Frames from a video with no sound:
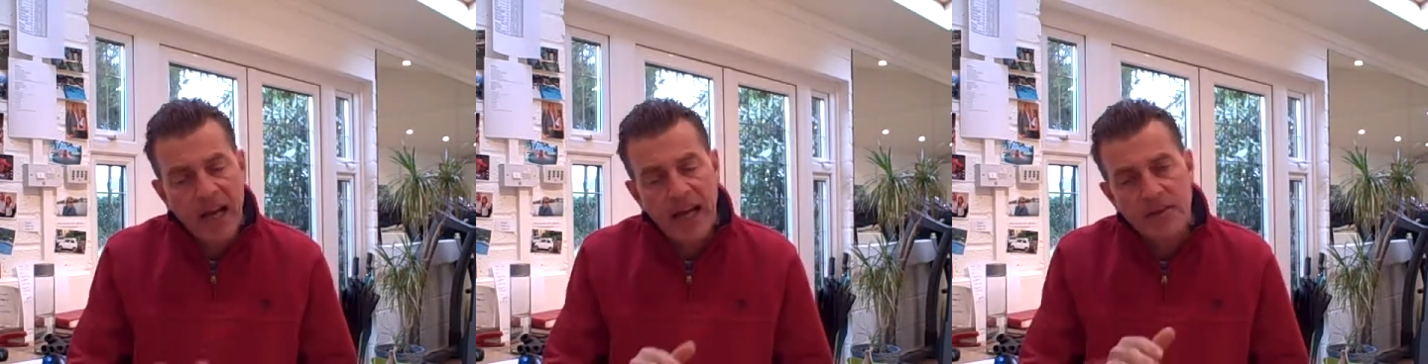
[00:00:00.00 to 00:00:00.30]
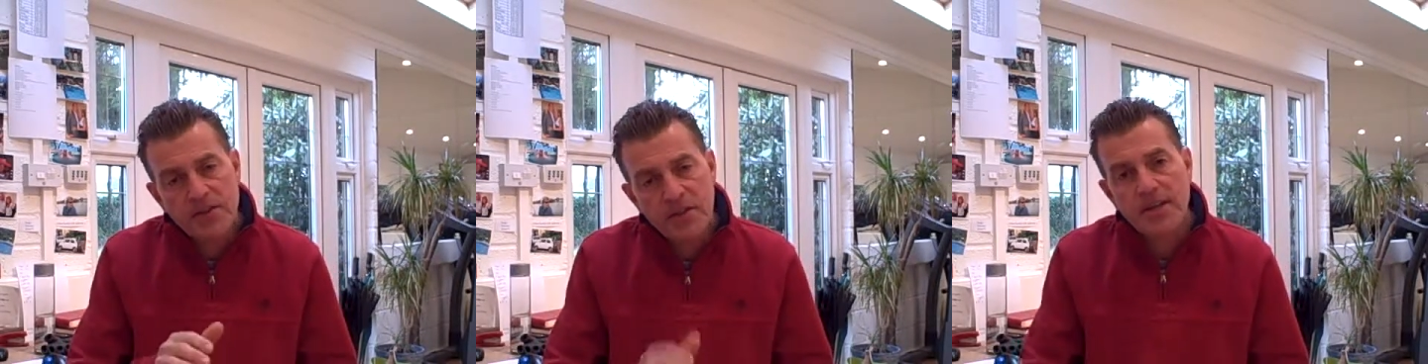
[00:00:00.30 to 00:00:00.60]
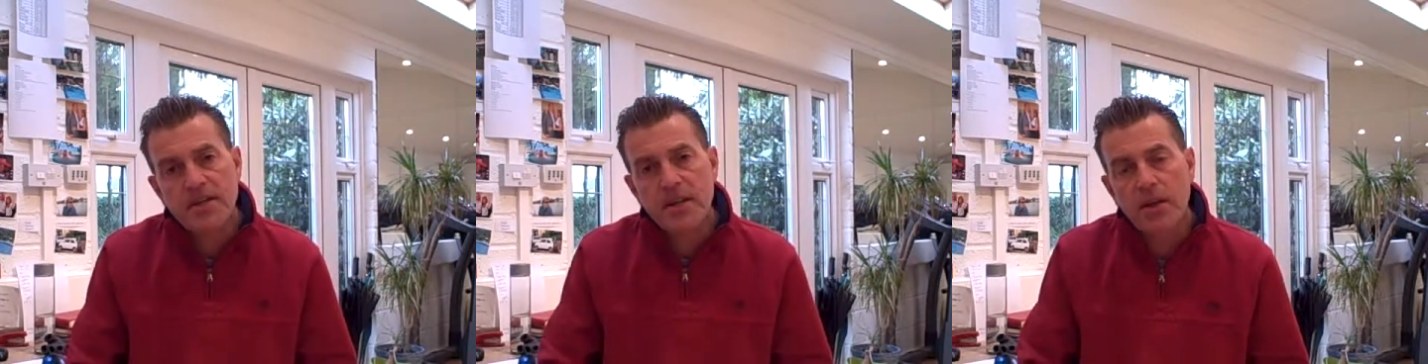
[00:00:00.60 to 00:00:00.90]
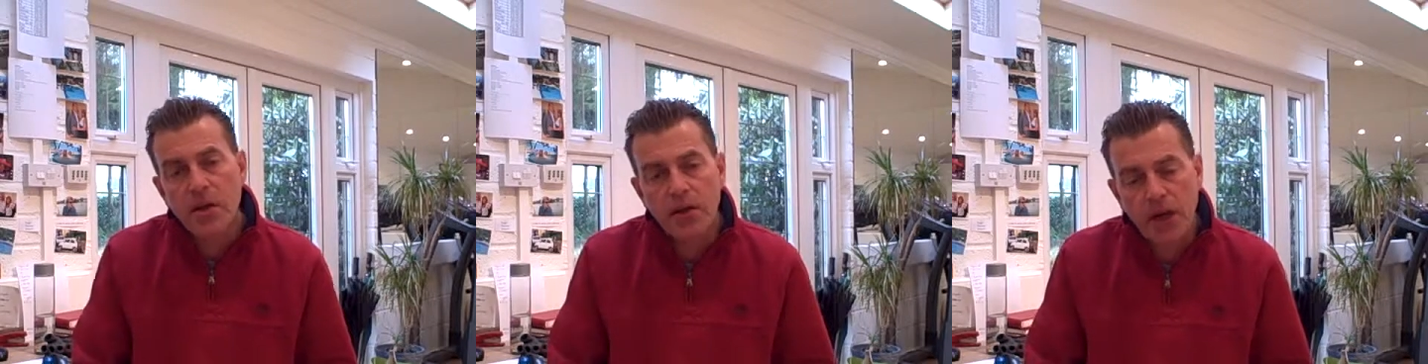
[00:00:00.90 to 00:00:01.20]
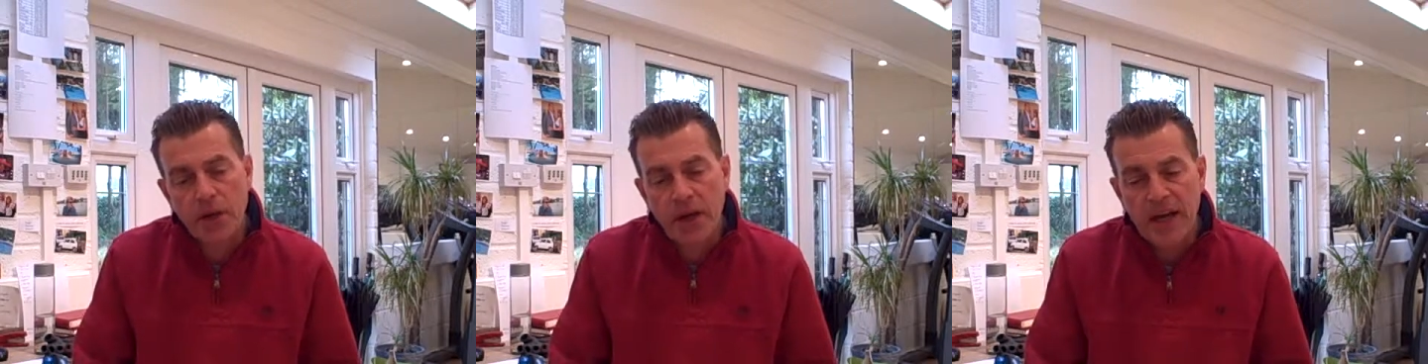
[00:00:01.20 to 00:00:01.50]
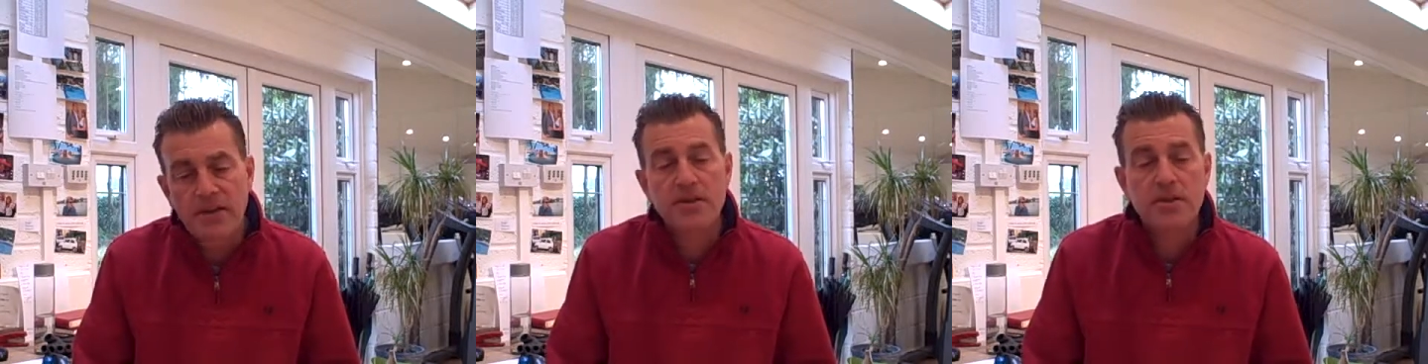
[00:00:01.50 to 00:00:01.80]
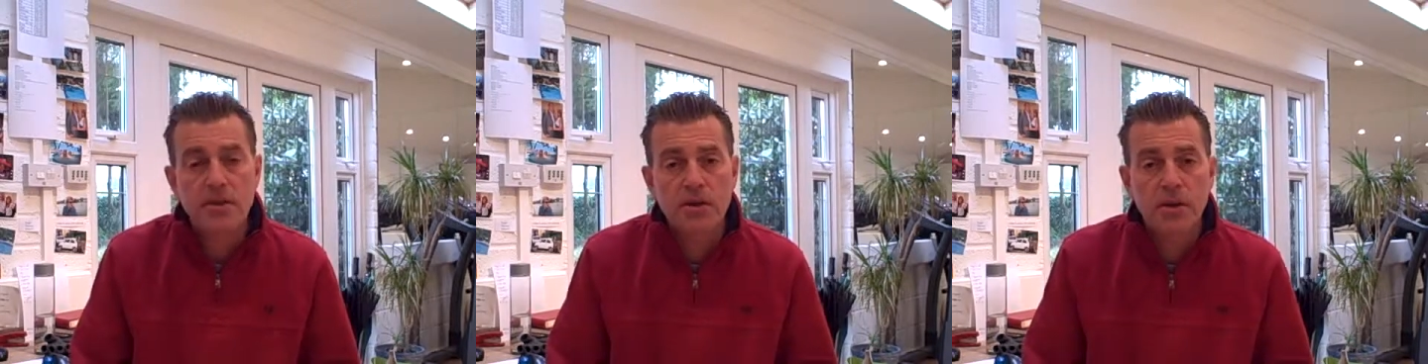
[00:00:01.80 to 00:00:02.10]
And yesterday they got the go-ahead
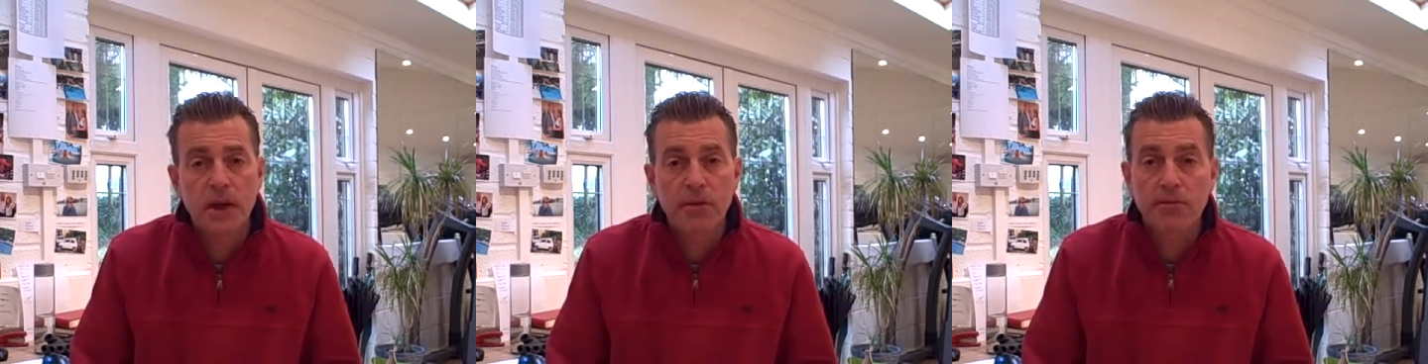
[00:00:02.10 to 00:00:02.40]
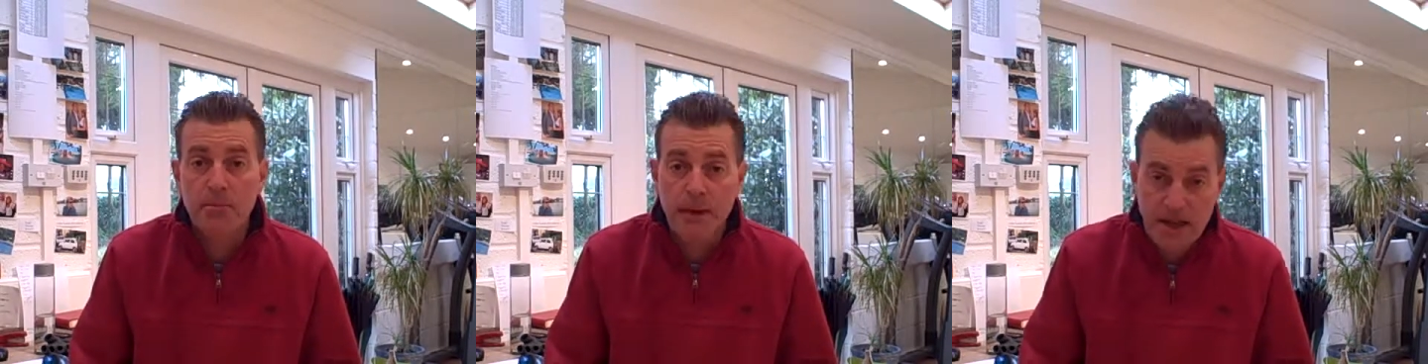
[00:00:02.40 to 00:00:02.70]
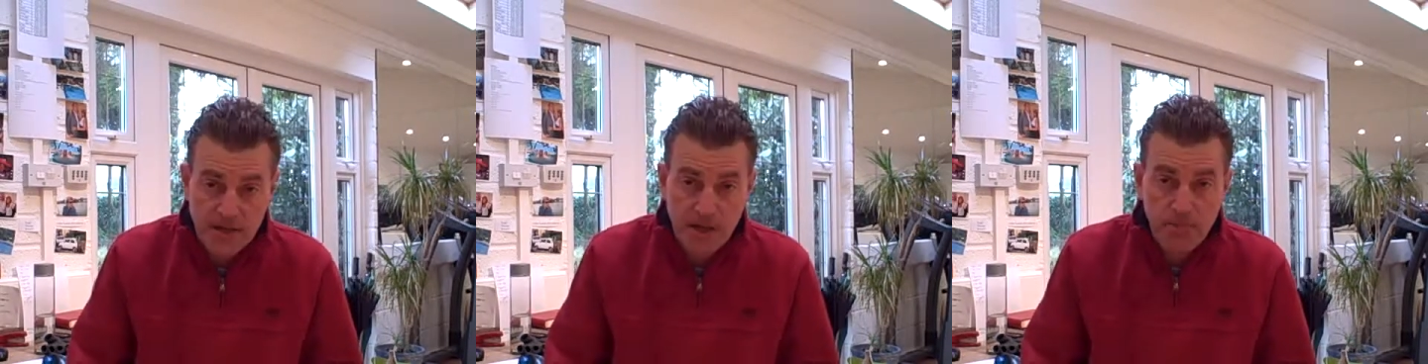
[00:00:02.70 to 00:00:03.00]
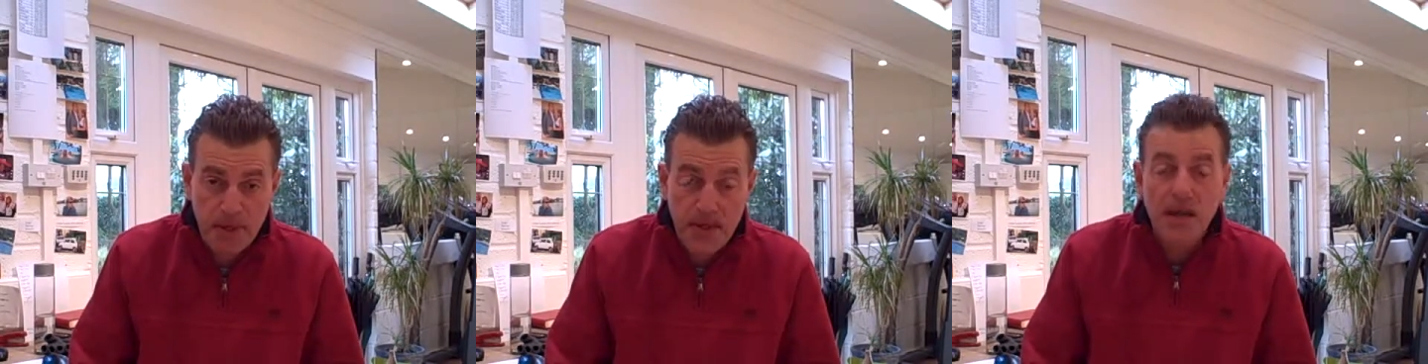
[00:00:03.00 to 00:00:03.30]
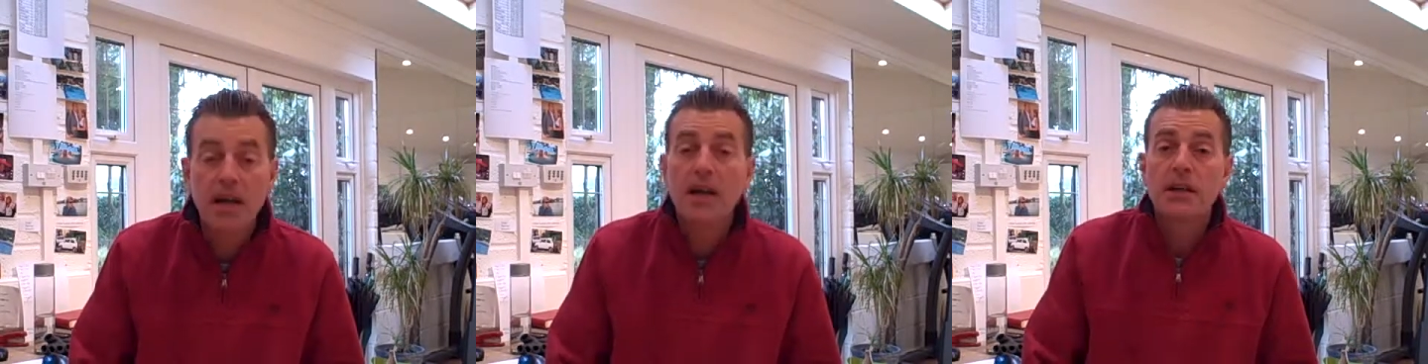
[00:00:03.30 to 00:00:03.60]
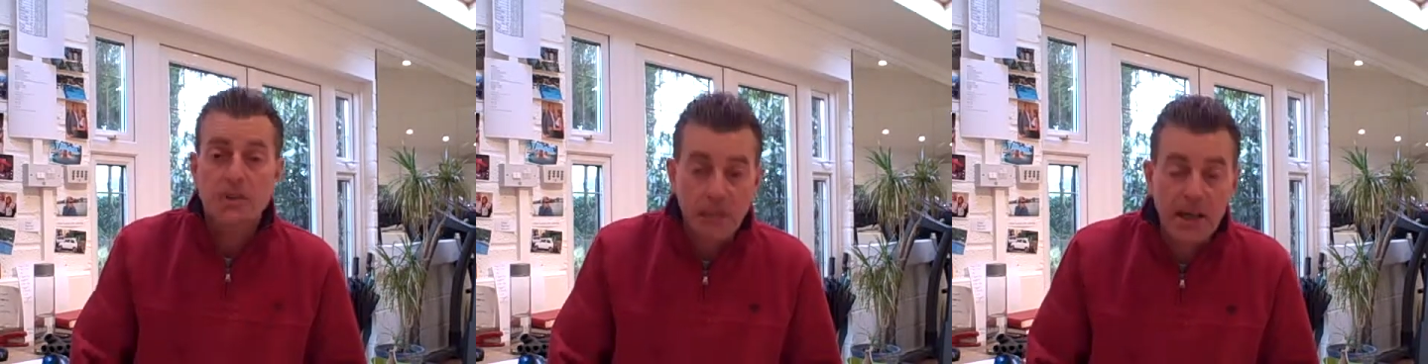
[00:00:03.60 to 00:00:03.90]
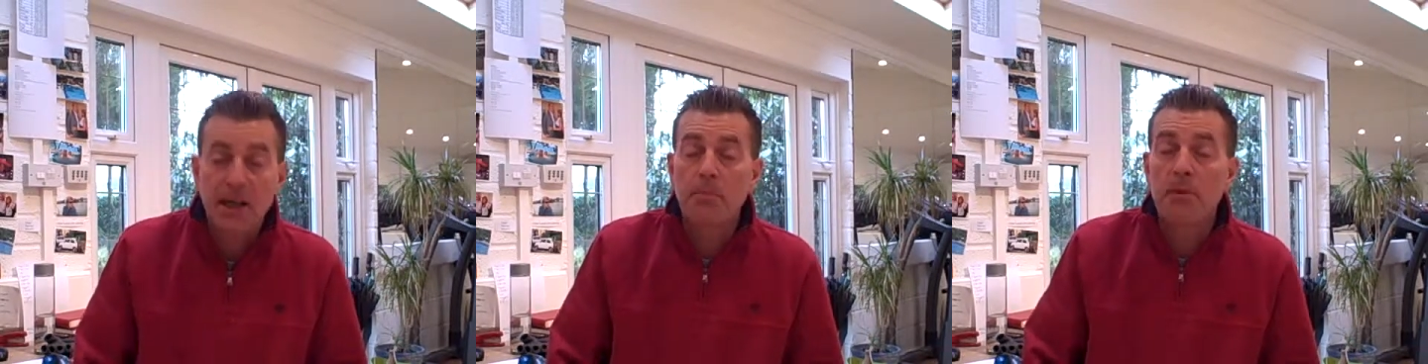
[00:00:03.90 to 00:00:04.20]
to from SAP to
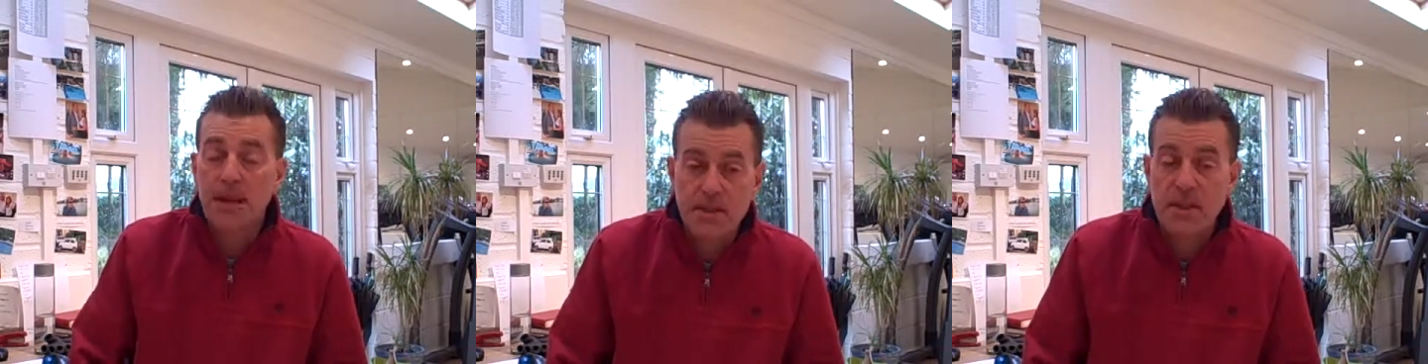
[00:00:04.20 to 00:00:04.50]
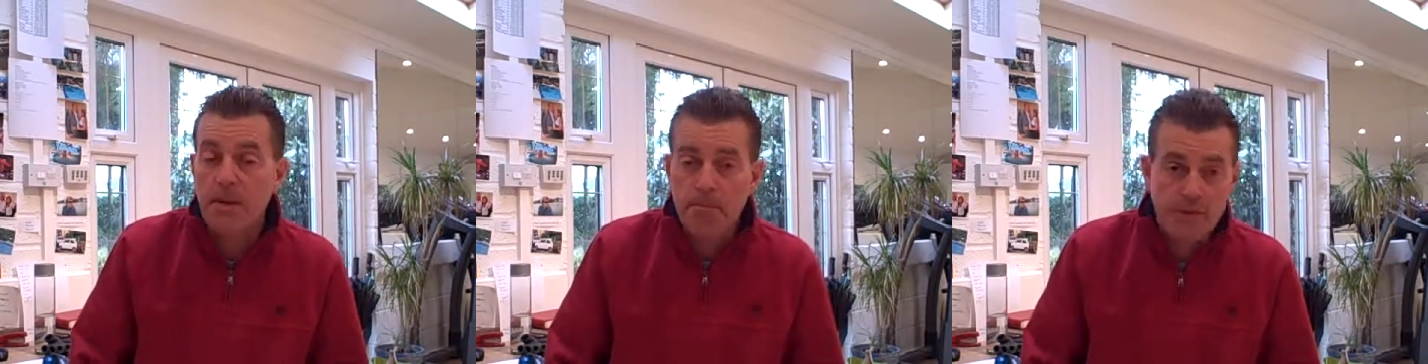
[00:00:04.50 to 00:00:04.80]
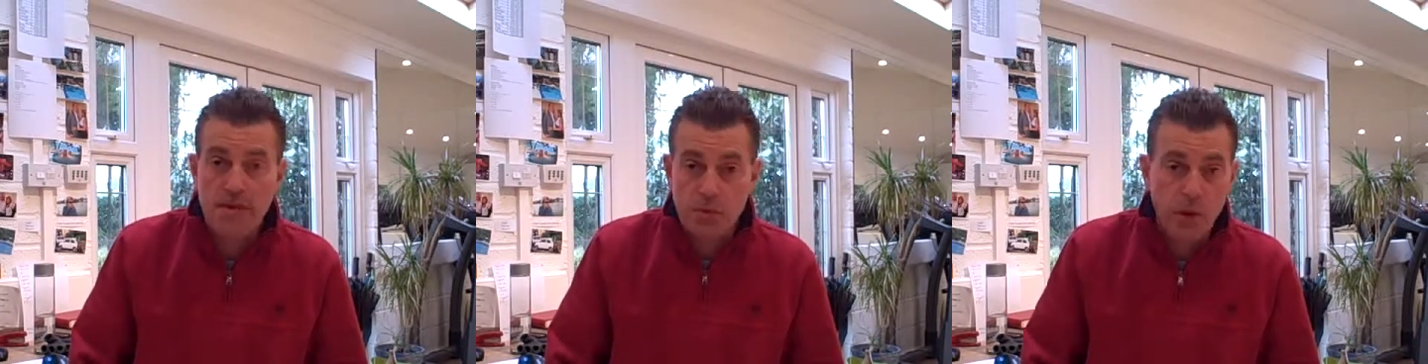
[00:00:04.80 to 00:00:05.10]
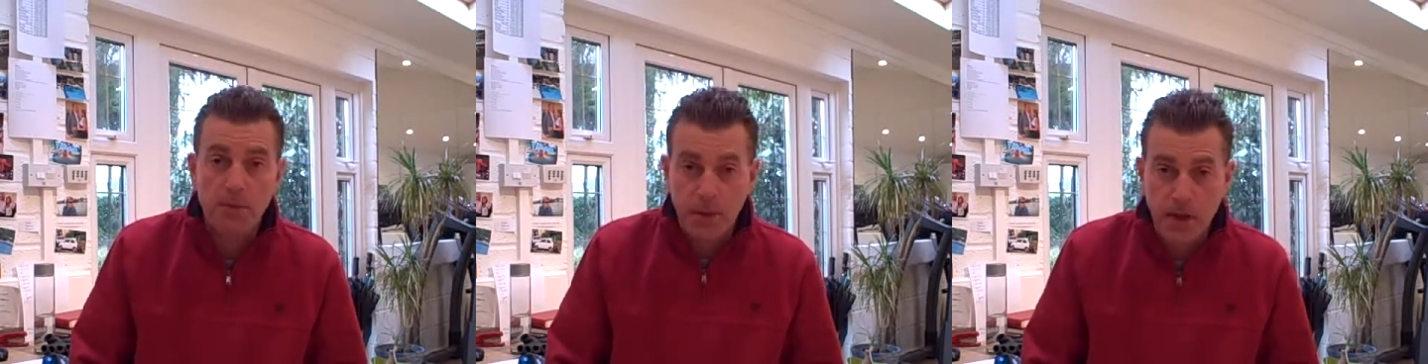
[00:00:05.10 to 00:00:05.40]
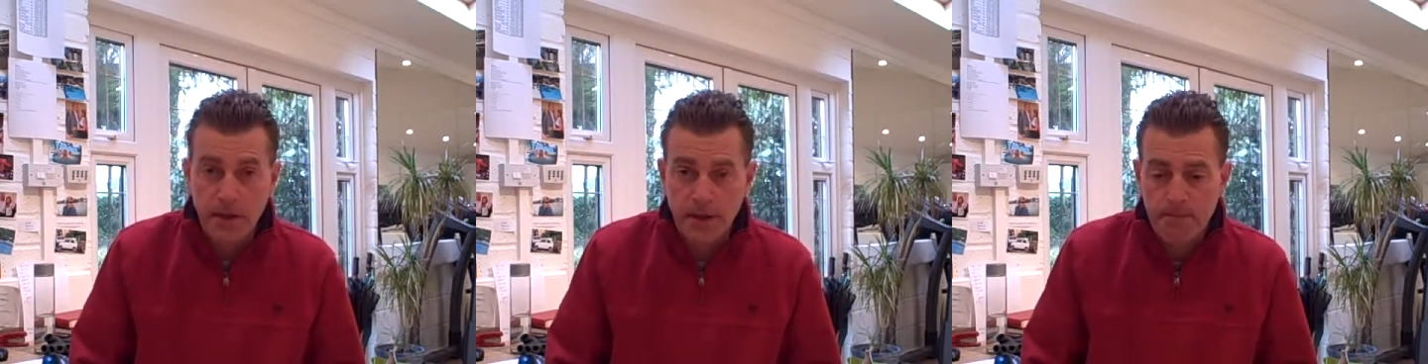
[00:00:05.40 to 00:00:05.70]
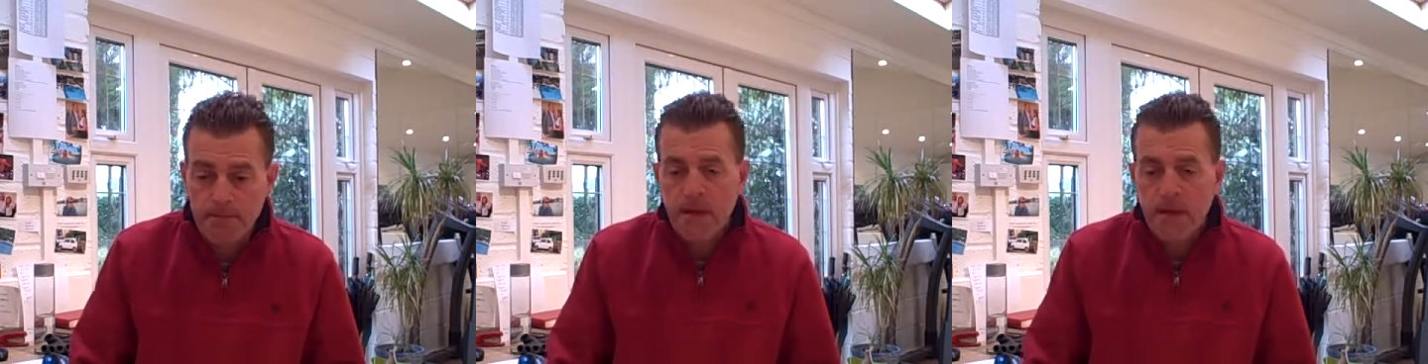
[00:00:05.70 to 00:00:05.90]
become a SAP Business One partner.